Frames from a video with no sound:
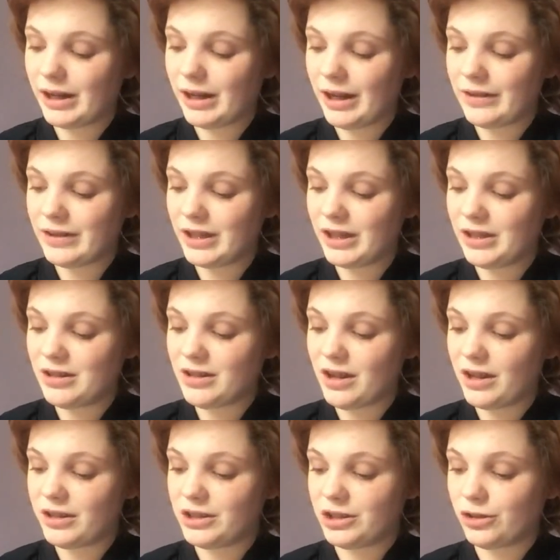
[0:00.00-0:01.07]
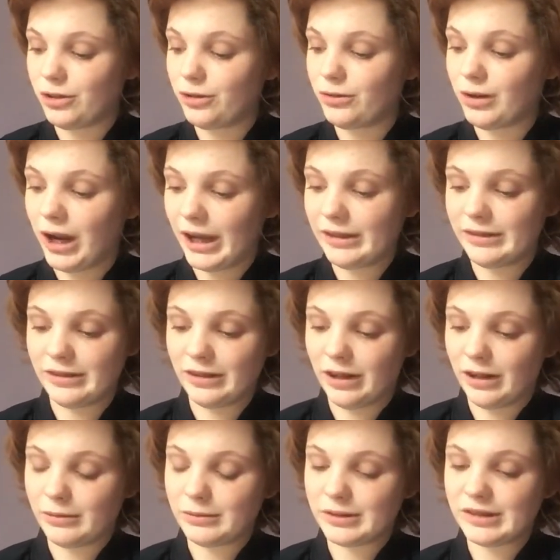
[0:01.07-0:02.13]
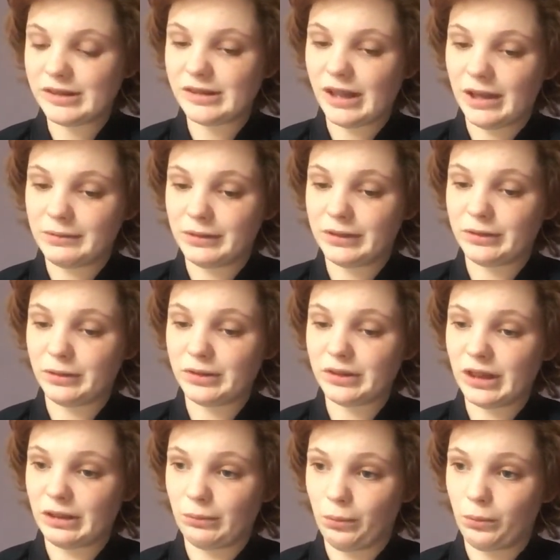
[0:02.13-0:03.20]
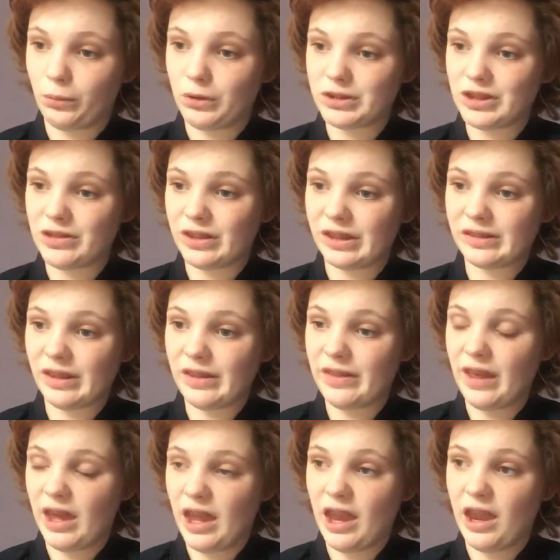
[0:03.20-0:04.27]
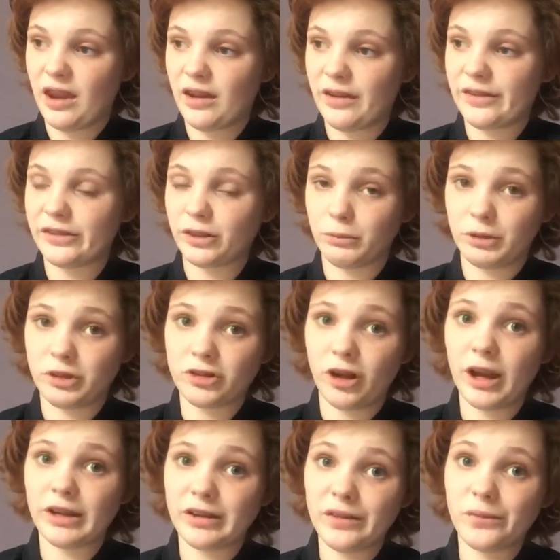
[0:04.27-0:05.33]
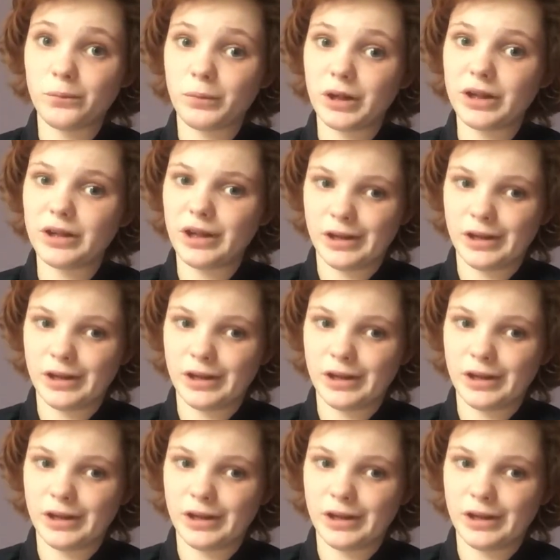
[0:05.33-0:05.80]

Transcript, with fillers: And then you know I said I was having suicidal thoughts and things like that, and so we tried a different one.